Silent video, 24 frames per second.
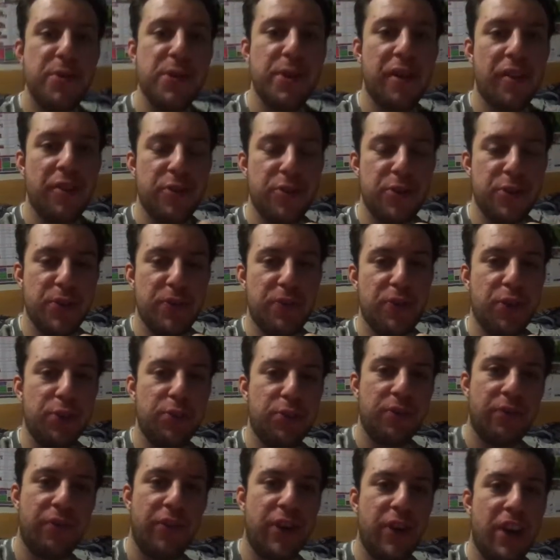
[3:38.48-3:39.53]
you are enjoying the vlog
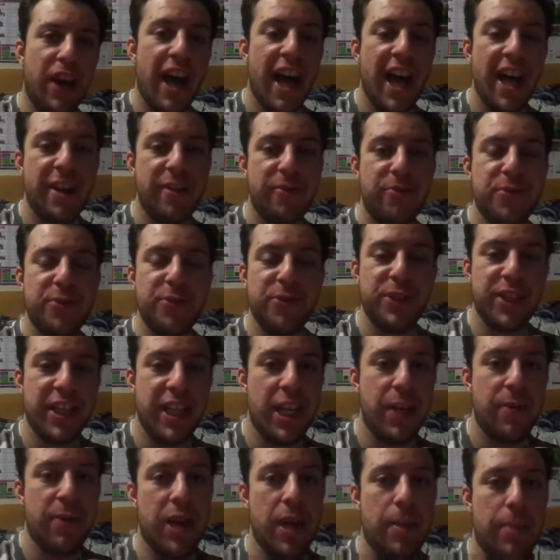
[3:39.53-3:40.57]
so far, and we'll see
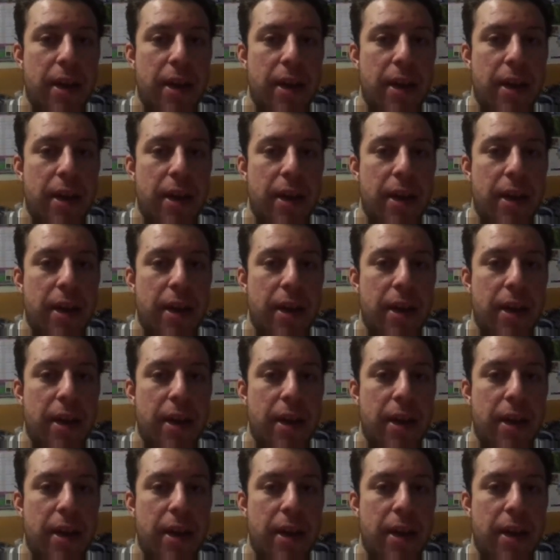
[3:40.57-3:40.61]
you in a